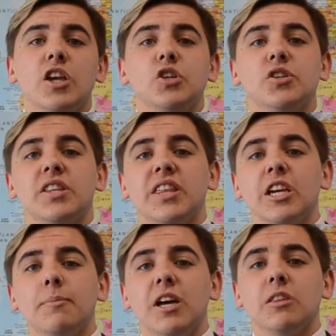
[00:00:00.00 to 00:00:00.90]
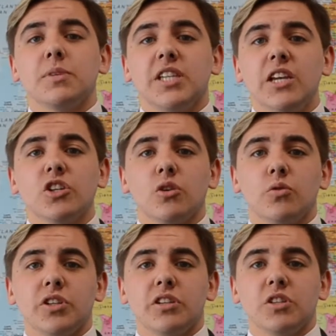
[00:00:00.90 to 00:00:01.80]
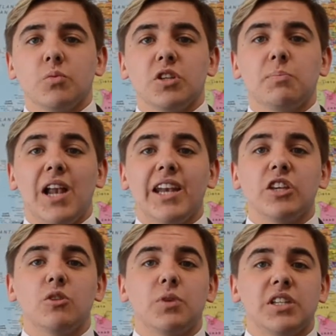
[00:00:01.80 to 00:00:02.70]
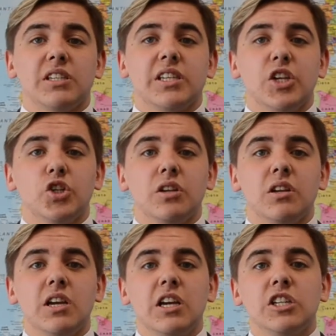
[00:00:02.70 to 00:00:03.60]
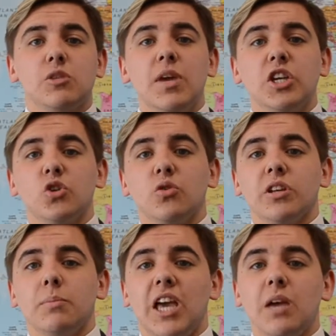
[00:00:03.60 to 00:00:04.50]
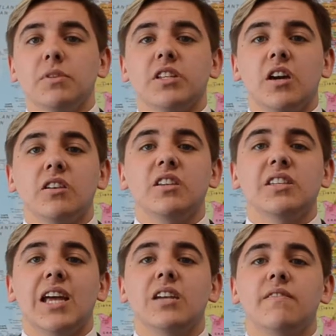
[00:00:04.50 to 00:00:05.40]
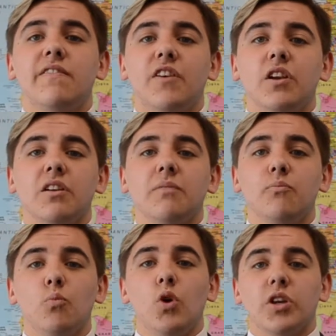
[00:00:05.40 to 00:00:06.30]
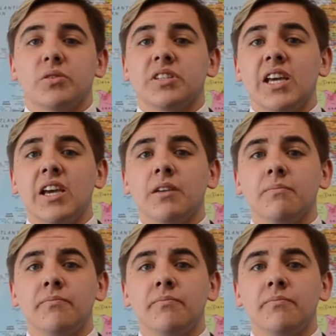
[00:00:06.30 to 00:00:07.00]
You should think about the potential audience whilst planning your presentation to make sure they'll be able to understand and follow what you're saying.